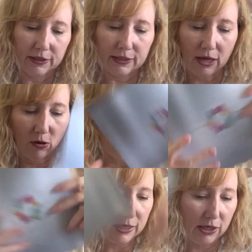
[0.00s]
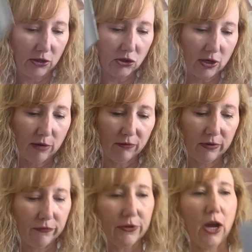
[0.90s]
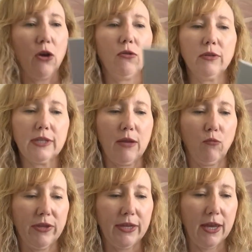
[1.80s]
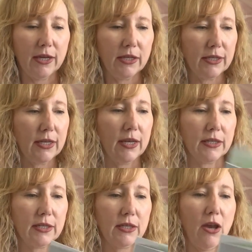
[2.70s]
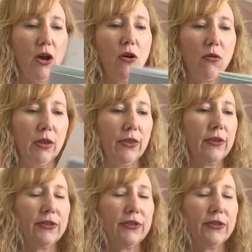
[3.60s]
So we each got one of those. And what the heck is this? Oh, well,